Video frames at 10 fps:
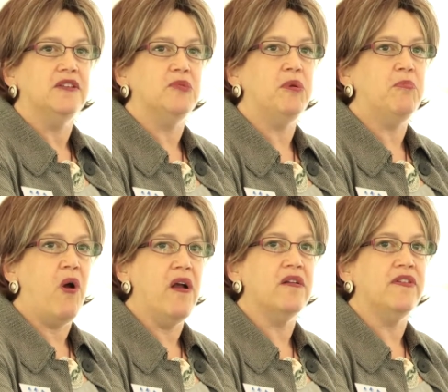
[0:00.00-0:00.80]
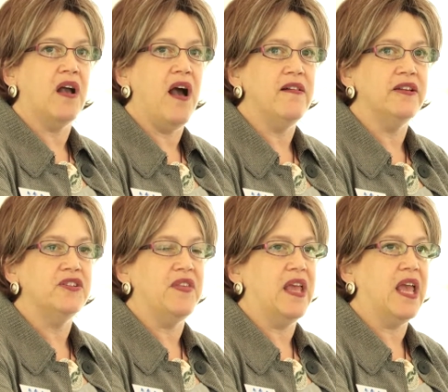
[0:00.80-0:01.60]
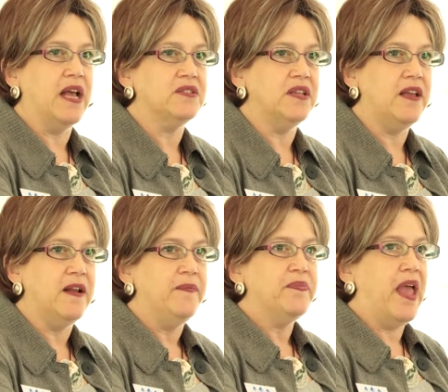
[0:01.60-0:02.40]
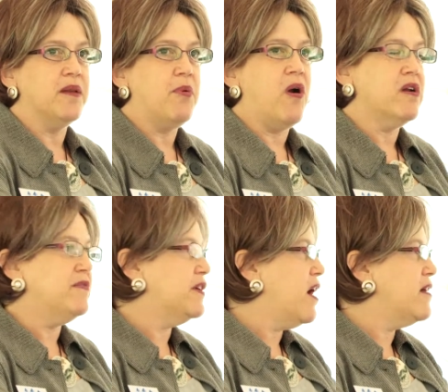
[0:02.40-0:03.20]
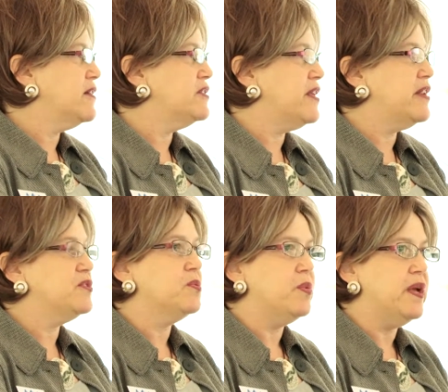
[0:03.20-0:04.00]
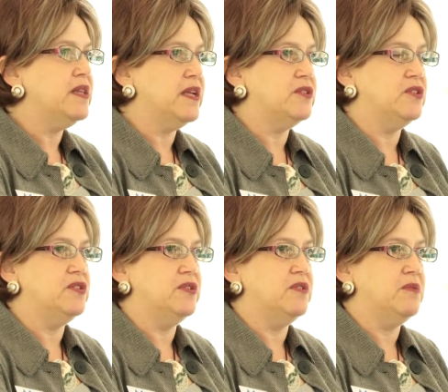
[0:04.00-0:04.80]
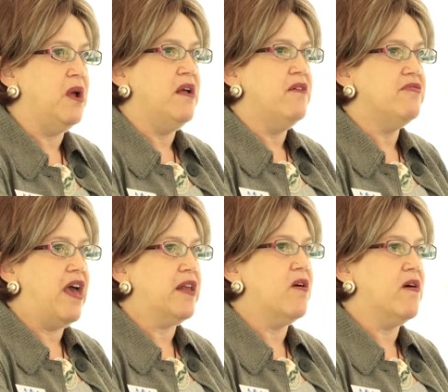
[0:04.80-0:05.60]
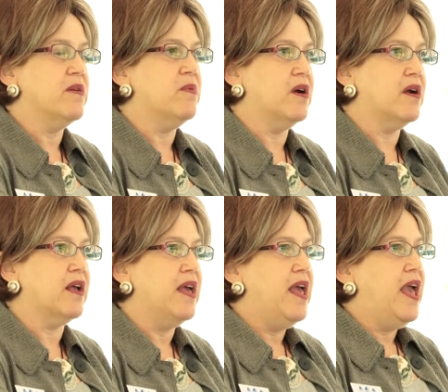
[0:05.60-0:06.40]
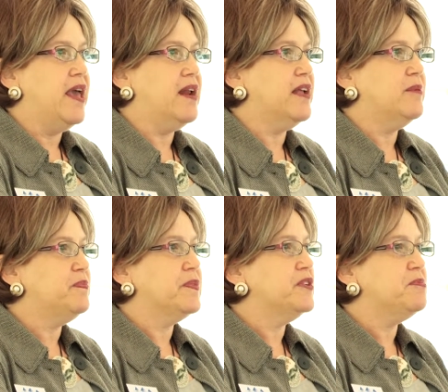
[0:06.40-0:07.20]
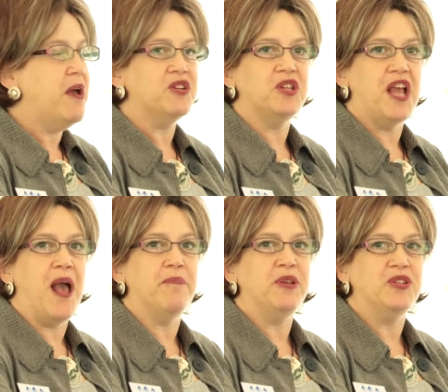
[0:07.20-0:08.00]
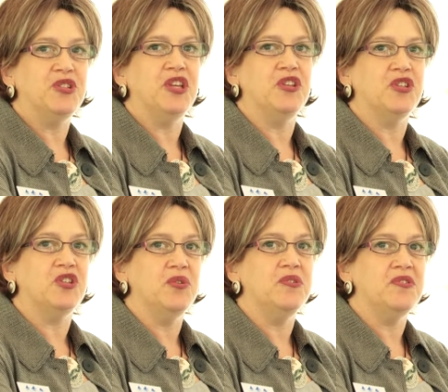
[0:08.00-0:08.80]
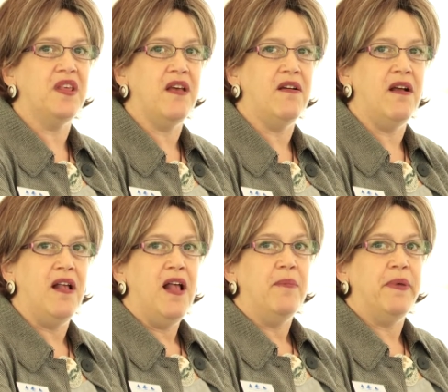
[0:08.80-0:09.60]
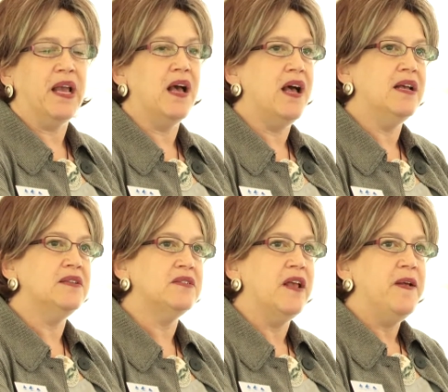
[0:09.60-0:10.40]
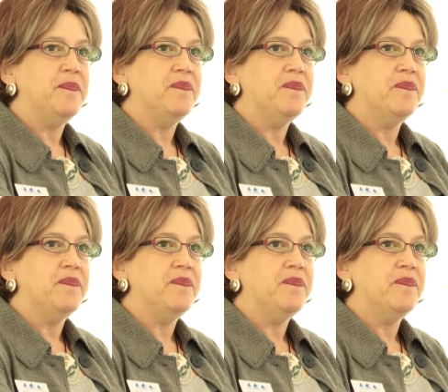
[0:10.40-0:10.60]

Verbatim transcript: to be part of a college that gets it and part of a college that is willing to do that hard work. And I am especially happy to see the students there, because